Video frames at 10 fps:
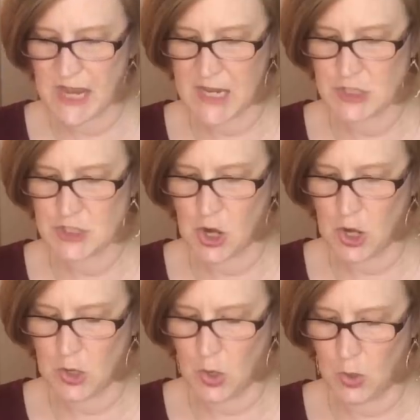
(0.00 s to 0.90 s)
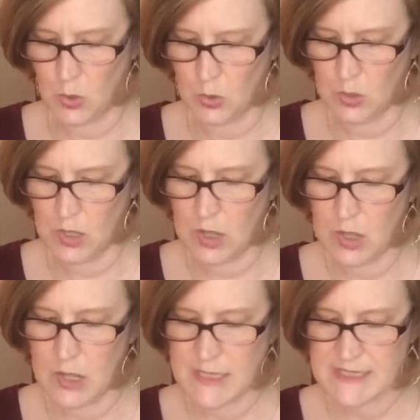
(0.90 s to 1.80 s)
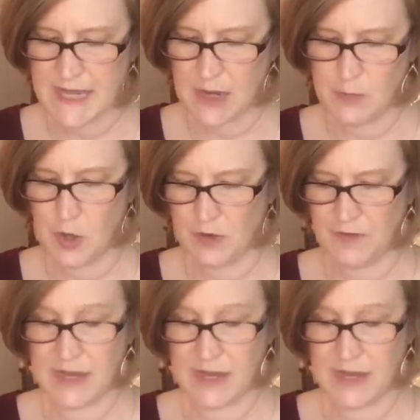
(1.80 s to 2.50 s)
and Charcoal Skin Purifying